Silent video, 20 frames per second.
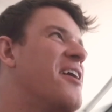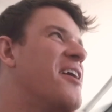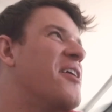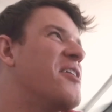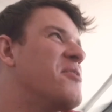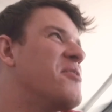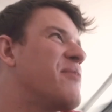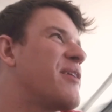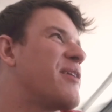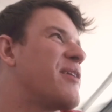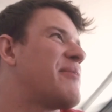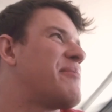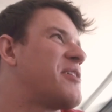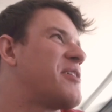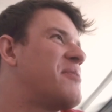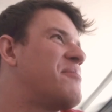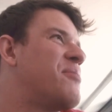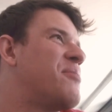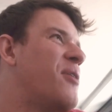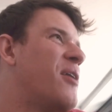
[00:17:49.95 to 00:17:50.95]
No, you bring up a
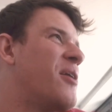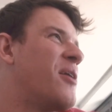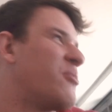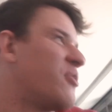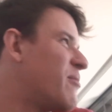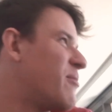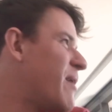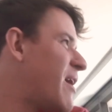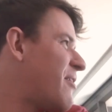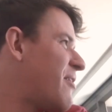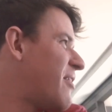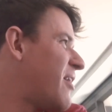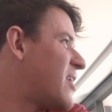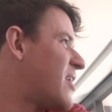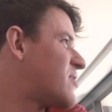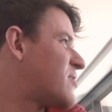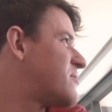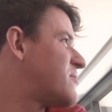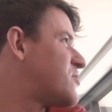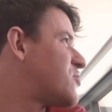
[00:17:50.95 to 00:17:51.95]
good point. We're about
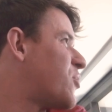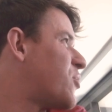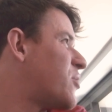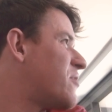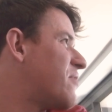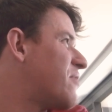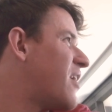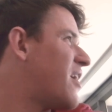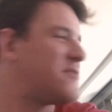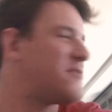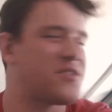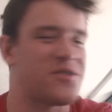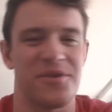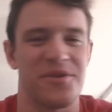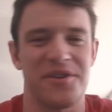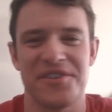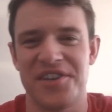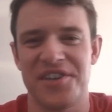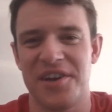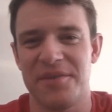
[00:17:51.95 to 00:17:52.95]
like 25
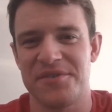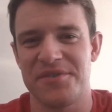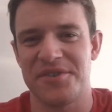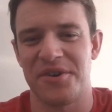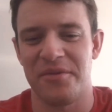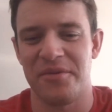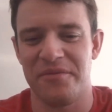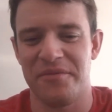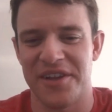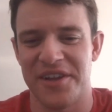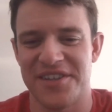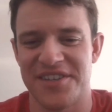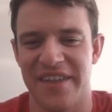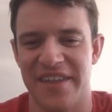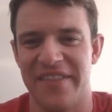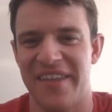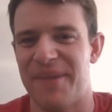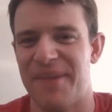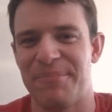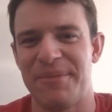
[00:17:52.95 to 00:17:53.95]
stories up, so hopefully it's
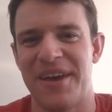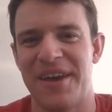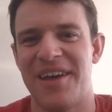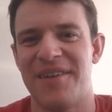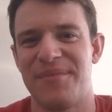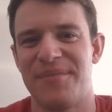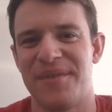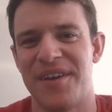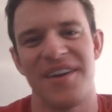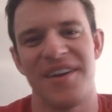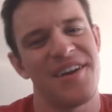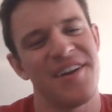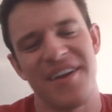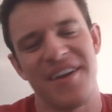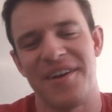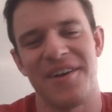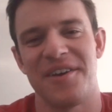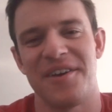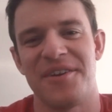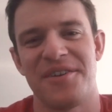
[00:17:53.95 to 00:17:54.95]
not that bad. But
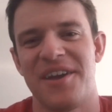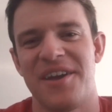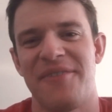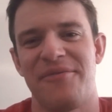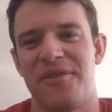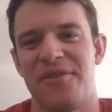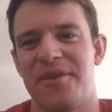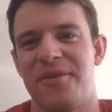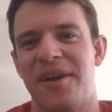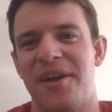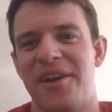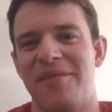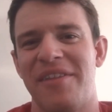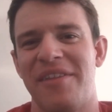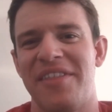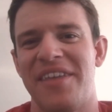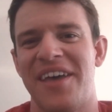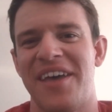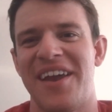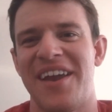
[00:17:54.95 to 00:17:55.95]
you, are definitely right
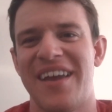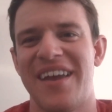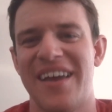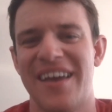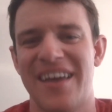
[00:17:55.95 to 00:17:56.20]
about that.